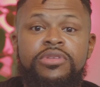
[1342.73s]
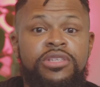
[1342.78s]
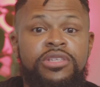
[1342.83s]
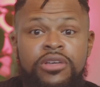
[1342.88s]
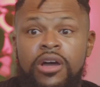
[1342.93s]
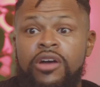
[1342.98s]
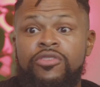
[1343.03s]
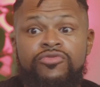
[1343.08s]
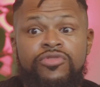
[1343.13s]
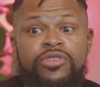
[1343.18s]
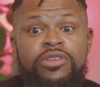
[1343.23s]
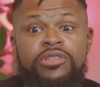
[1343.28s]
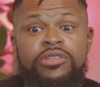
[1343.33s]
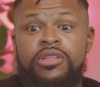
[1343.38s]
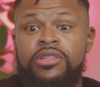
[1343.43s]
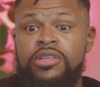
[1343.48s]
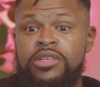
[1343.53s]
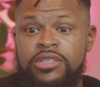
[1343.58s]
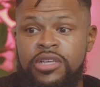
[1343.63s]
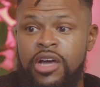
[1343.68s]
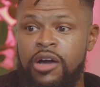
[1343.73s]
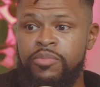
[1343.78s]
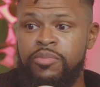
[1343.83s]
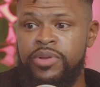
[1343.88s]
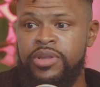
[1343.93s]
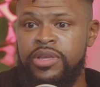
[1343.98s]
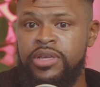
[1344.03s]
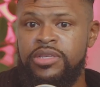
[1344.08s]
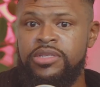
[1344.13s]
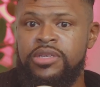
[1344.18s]
countries and these
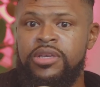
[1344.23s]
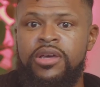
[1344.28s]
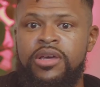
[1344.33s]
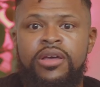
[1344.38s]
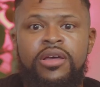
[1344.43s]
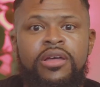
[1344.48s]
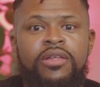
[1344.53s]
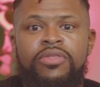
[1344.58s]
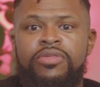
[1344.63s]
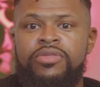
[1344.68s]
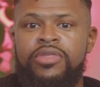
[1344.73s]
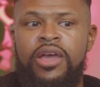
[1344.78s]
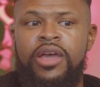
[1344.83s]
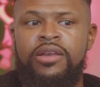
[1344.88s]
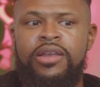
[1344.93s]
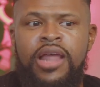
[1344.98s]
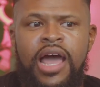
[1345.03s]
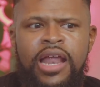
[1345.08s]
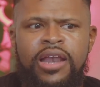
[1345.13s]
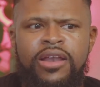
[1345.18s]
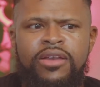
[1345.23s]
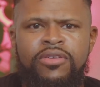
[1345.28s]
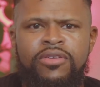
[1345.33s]
companies, they're not